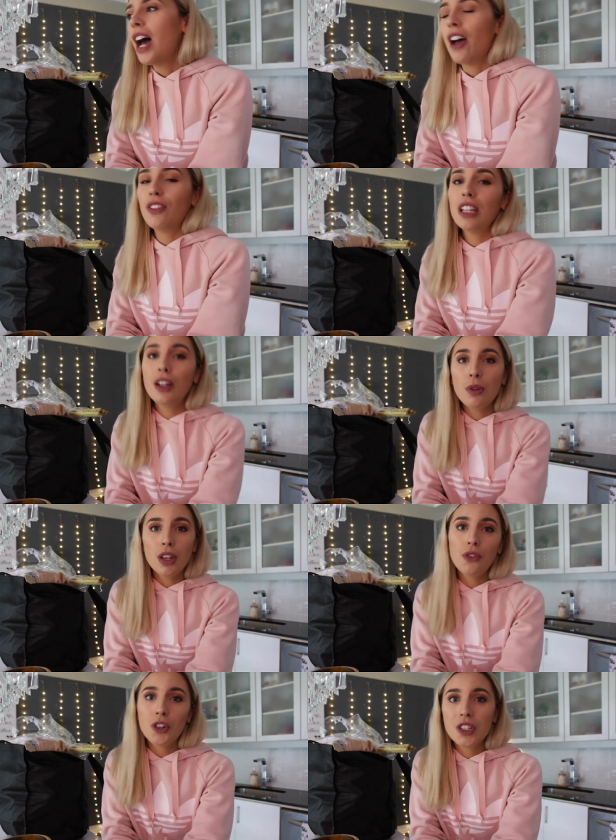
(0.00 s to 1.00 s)
I feel like one
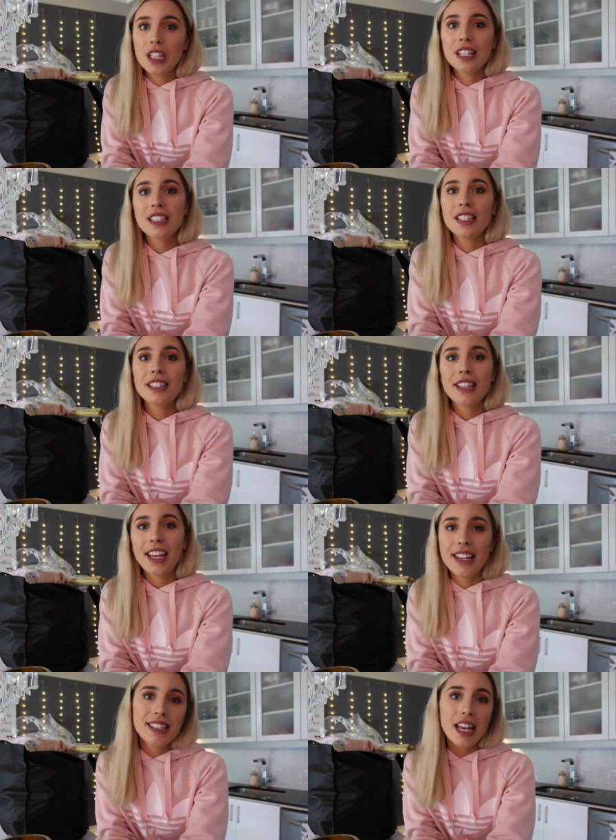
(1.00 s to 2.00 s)
of the first things is,
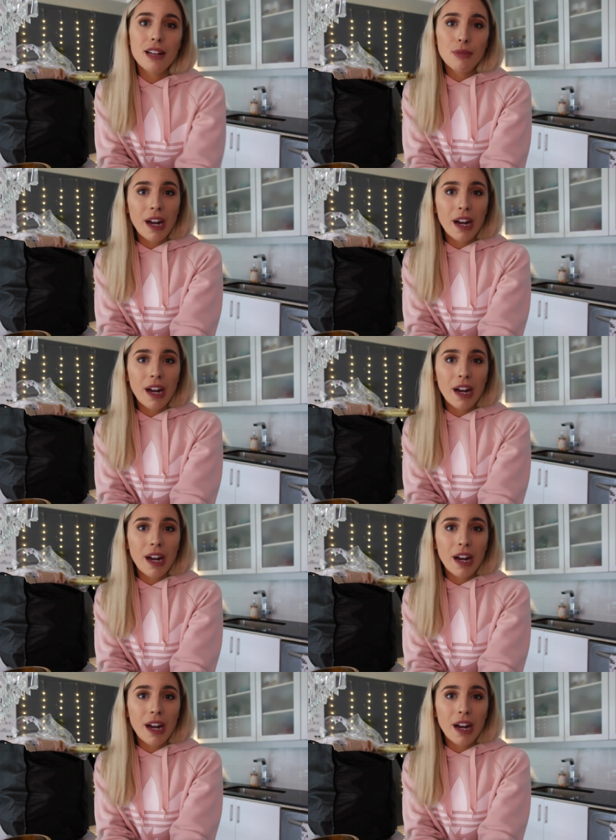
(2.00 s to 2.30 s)
like I said,